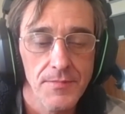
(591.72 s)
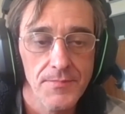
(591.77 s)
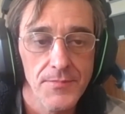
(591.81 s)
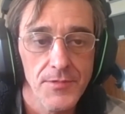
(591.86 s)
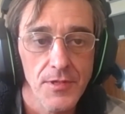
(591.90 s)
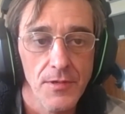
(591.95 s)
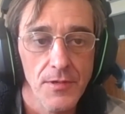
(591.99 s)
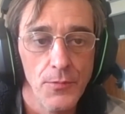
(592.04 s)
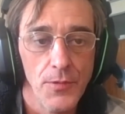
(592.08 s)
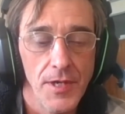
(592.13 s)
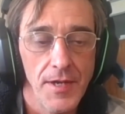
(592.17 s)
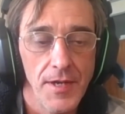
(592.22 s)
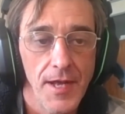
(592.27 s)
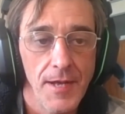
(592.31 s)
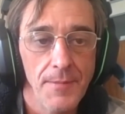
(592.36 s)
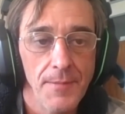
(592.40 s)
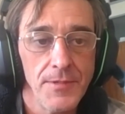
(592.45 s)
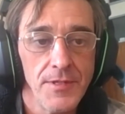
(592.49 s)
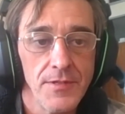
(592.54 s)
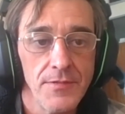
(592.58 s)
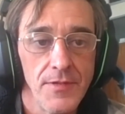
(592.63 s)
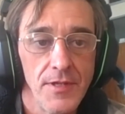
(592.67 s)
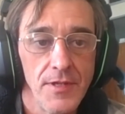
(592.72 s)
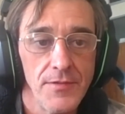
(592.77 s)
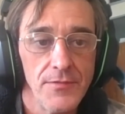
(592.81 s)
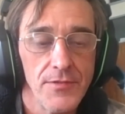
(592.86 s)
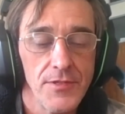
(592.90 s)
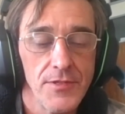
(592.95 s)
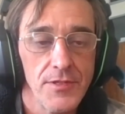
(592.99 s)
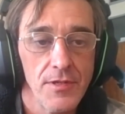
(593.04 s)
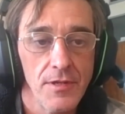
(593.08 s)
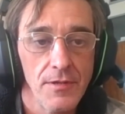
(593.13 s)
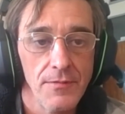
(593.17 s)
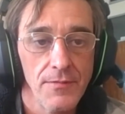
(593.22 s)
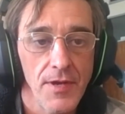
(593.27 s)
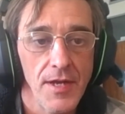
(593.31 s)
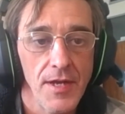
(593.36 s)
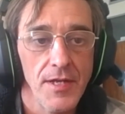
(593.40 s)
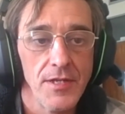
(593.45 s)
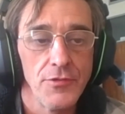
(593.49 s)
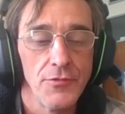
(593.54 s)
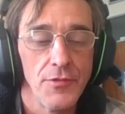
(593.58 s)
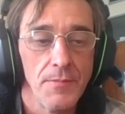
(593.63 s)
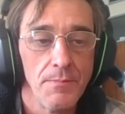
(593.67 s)
So what happens then,
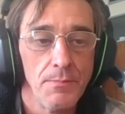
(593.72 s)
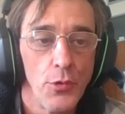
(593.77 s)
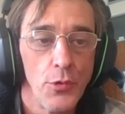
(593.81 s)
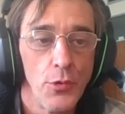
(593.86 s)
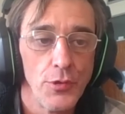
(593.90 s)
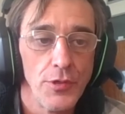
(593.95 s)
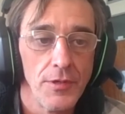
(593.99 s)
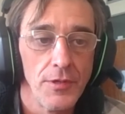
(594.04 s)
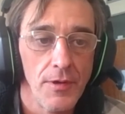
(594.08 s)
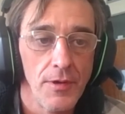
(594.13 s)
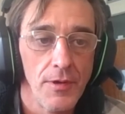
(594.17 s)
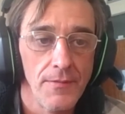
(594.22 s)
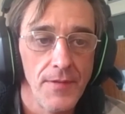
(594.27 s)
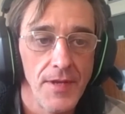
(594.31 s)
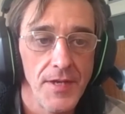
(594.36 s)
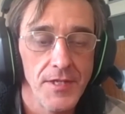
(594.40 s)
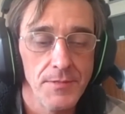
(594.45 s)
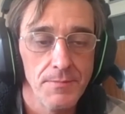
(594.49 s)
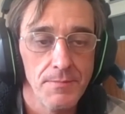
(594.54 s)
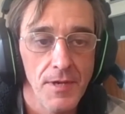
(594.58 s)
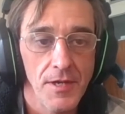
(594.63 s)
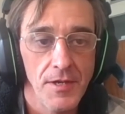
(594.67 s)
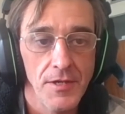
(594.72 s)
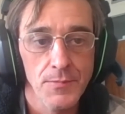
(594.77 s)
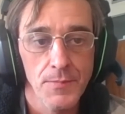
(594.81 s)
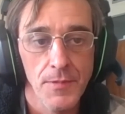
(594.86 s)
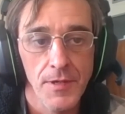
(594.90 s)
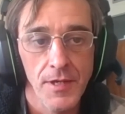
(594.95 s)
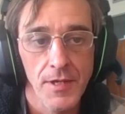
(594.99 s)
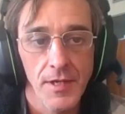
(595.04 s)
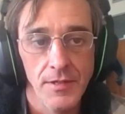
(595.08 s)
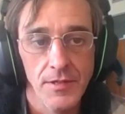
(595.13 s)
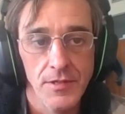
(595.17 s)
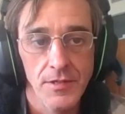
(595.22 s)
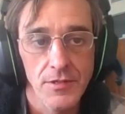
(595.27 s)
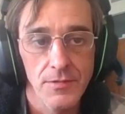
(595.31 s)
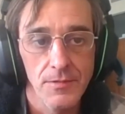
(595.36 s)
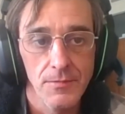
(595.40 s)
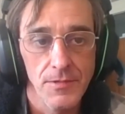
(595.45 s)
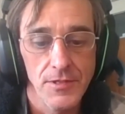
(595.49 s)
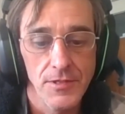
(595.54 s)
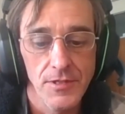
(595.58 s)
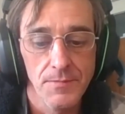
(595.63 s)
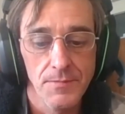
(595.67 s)
surveys, reporting, all of that is managed by industry,
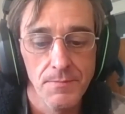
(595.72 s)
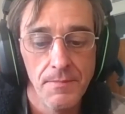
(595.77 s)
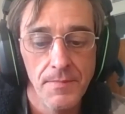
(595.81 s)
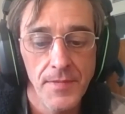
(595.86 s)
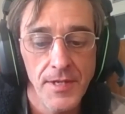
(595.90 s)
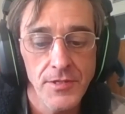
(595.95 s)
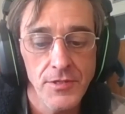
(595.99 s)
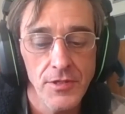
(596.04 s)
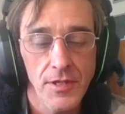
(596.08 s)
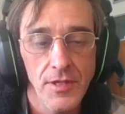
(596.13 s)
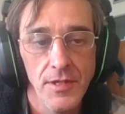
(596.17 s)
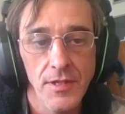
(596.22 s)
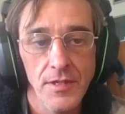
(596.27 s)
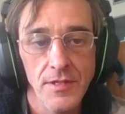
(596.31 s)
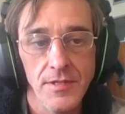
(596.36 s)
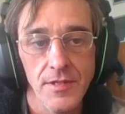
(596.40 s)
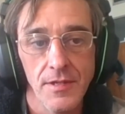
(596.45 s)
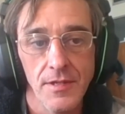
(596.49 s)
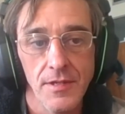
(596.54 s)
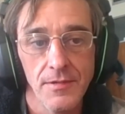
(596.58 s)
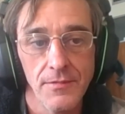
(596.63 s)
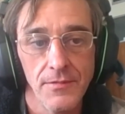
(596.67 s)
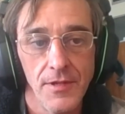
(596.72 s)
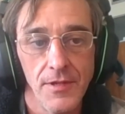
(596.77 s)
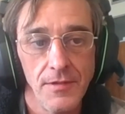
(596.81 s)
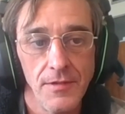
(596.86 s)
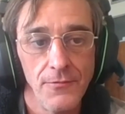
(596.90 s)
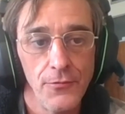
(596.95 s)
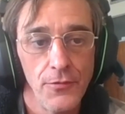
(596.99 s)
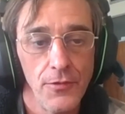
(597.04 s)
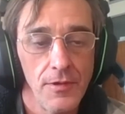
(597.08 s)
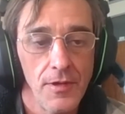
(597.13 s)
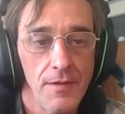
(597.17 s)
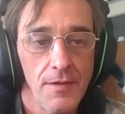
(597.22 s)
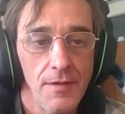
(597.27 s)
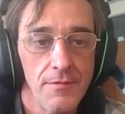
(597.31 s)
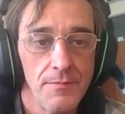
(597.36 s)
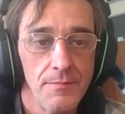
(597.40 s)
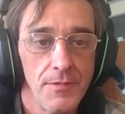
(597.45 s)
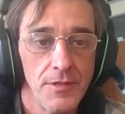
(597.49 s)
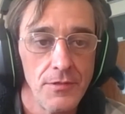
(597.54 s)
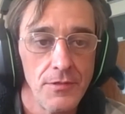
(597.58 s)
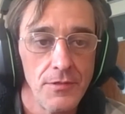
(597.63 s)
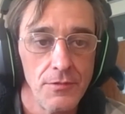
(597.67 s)
which is much easier then for
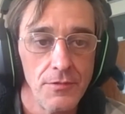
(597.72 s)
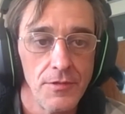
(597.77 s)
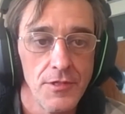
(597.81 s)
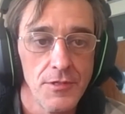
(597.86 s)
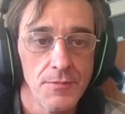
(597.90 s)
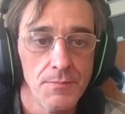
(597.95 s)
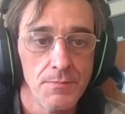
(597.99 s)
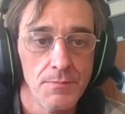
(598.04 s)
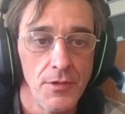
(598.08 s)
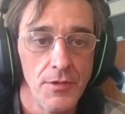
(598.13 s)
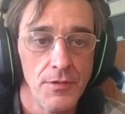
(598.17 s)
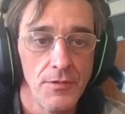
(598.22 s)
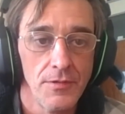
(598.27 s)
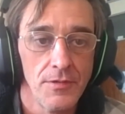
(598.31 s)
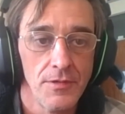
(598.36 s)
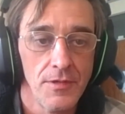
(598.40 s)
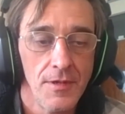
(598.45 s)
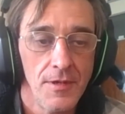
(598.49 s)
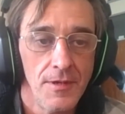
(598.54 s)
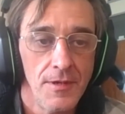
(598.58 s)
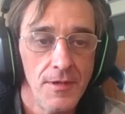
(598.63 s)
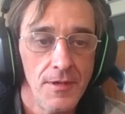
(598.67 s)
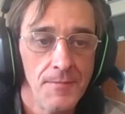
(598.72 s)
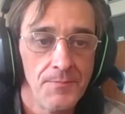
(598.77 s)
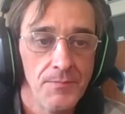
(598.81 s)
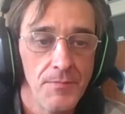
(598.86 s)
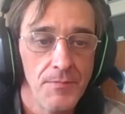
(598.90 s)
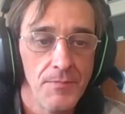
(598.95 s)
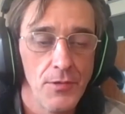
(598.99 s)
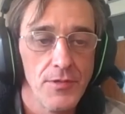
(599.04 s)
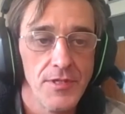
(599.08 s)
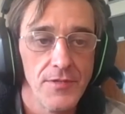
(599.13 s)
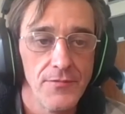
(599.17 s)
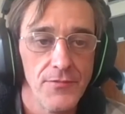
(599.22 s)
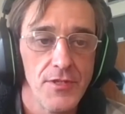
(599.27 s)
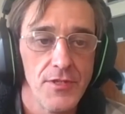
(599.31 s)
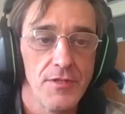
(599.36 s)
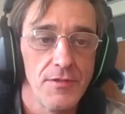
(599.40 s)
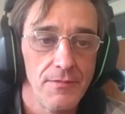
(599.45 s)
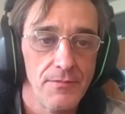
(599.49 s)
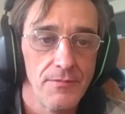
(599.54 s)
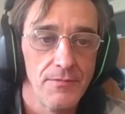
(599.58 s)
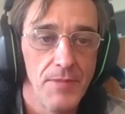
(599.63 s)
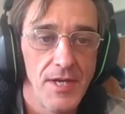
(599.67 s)
government to respond, because
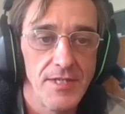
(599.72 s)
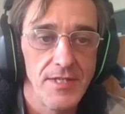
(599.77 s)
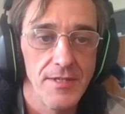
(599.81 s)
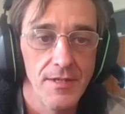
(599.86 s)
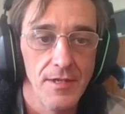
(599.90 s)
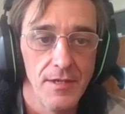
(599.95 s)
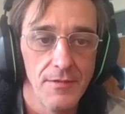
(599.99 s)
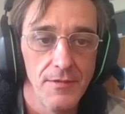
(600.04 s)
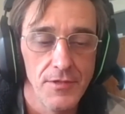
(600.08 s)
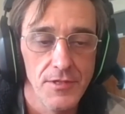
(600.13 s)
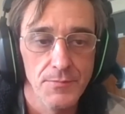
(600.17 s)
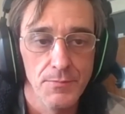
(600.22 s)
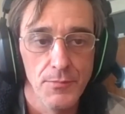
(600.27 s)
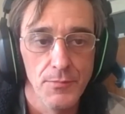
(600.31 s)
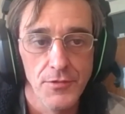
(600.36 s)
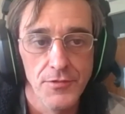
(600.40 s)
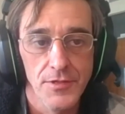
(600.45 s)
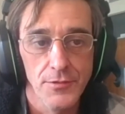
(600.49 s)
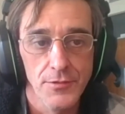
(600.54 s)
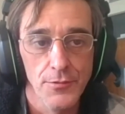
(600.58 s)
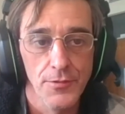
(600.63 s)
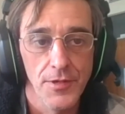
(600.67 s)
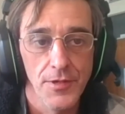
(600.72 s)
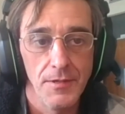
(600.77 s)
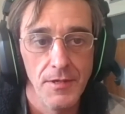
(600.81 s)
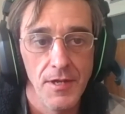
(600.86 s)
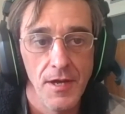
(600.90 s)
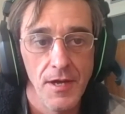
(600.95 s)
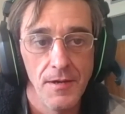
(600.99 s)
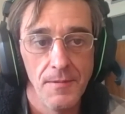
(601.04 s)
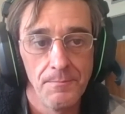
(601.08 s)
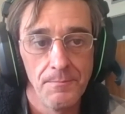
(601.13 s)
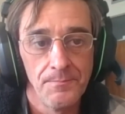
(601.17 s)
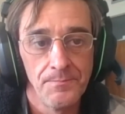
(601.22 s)
basically the response is already done.